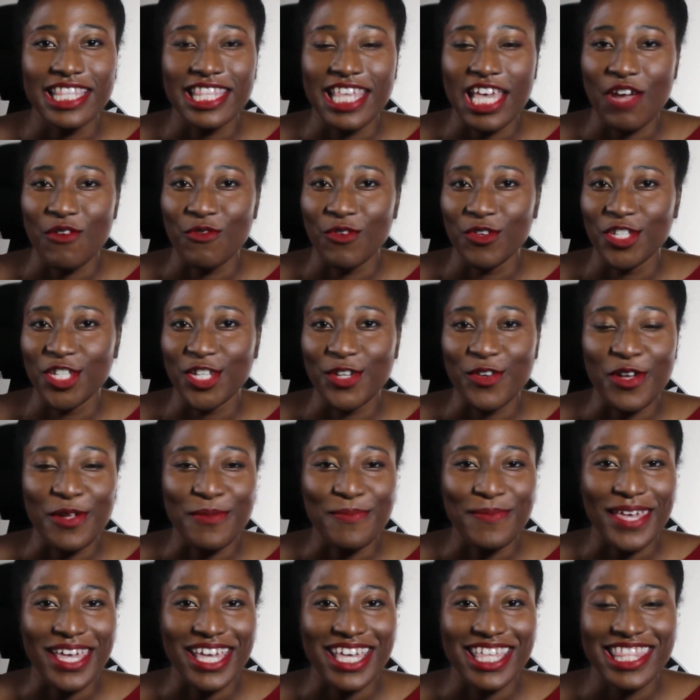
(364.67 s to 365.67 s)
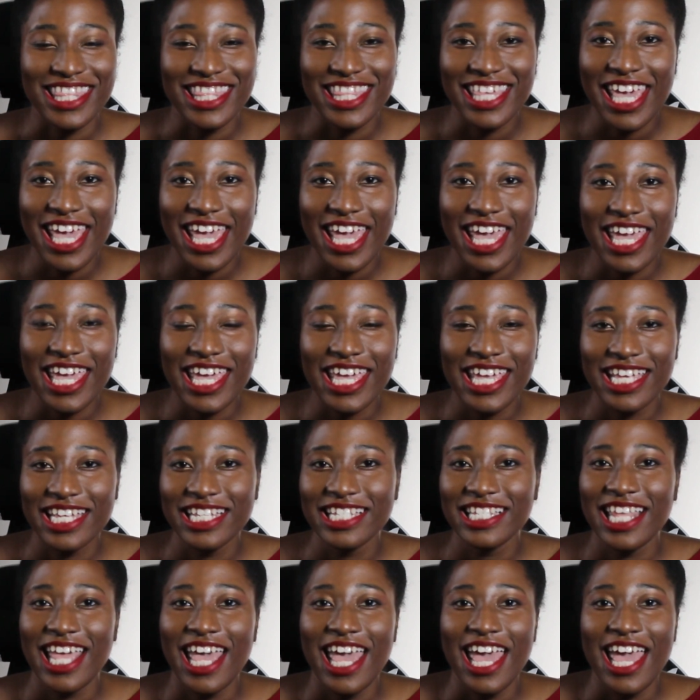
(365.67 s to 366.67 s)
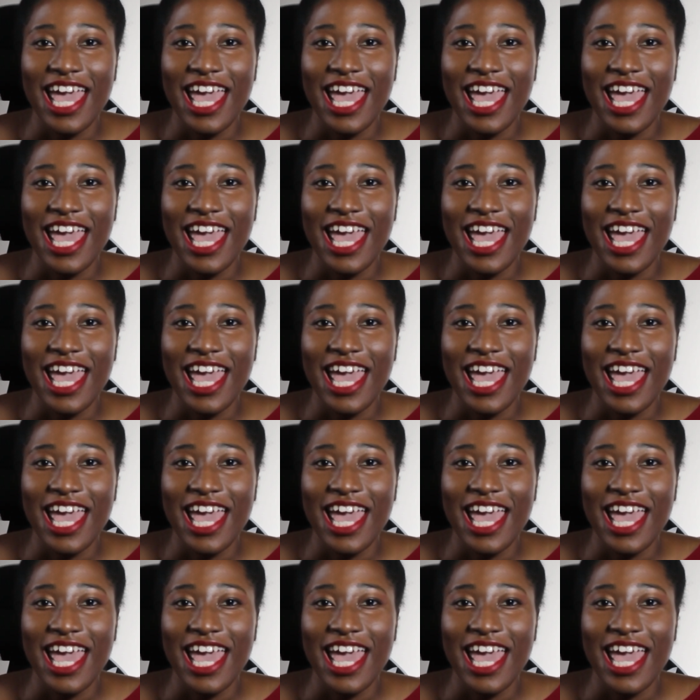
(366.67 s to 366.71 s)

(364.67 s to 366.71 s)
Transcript: they were doing big things.